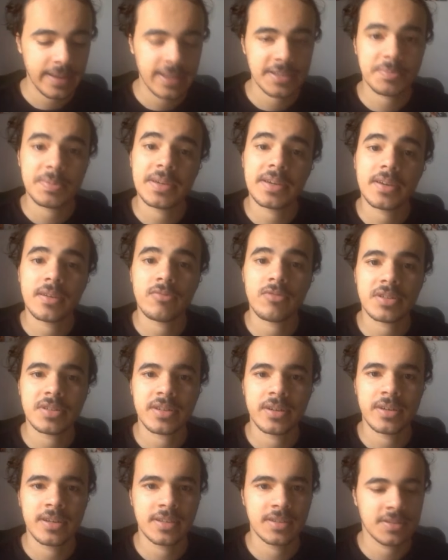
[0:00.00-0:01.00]
Speaking of
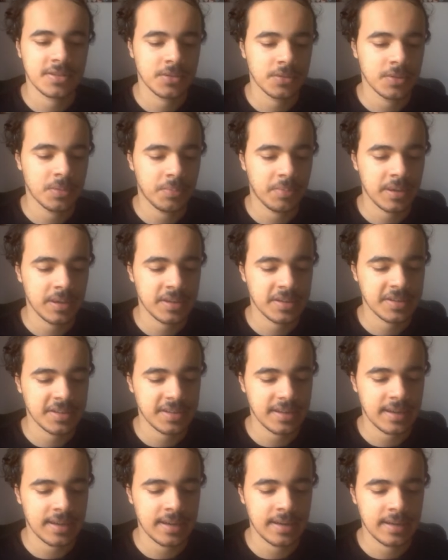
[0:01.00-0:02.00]
returning to the
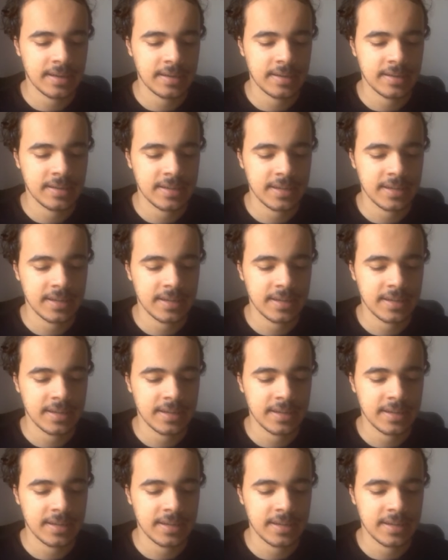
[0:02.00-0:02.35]
pitch, and